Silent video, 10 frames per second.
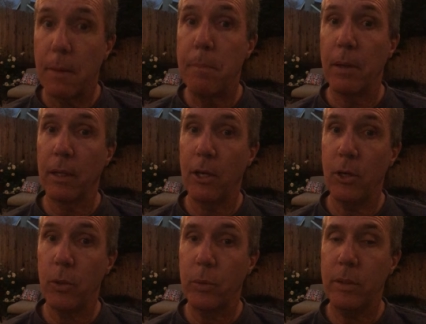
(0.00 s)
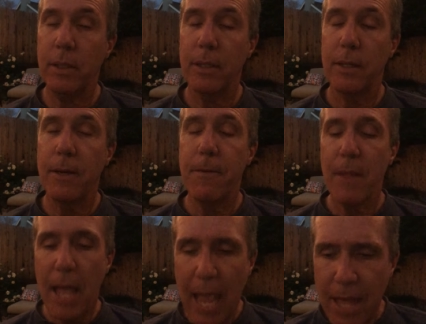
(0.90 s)
Malone,
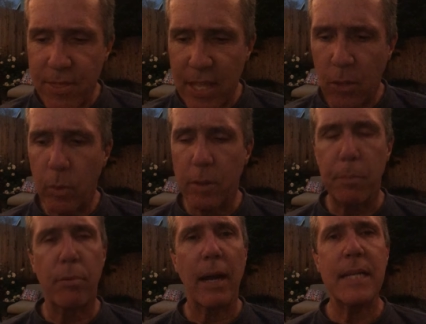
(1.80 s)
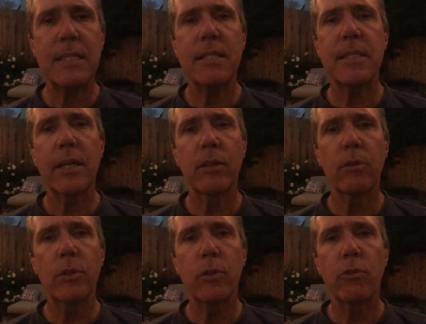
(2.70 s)
and then with Bryce and
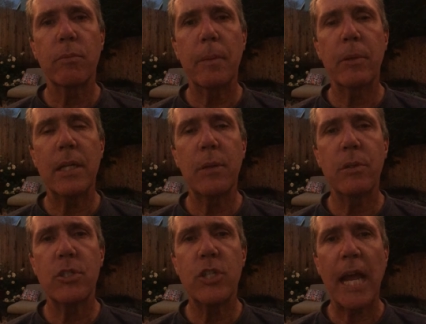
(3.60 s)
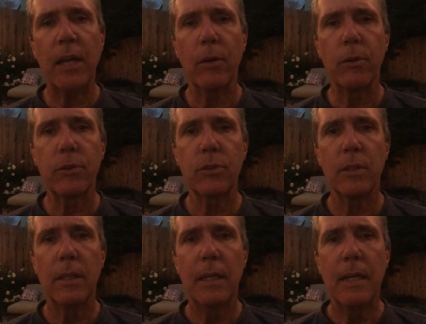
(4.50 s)
Sarah Ruth, remember, he was Jangles.
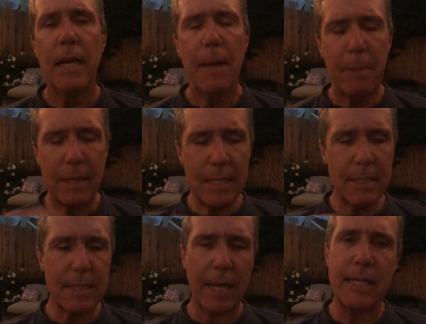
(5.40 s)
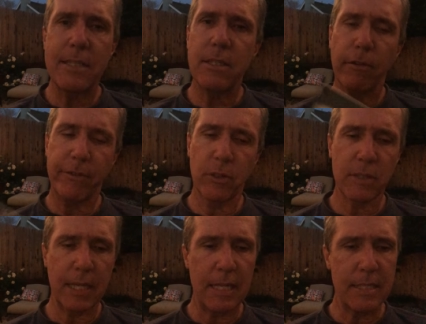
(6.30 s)
But inside, he still
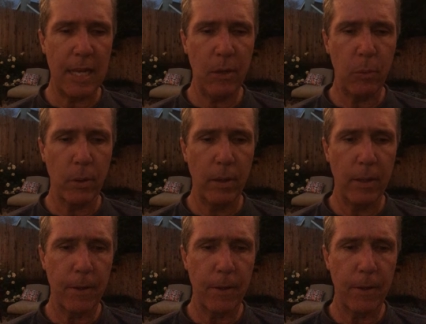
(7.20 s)
feels like he's Edward.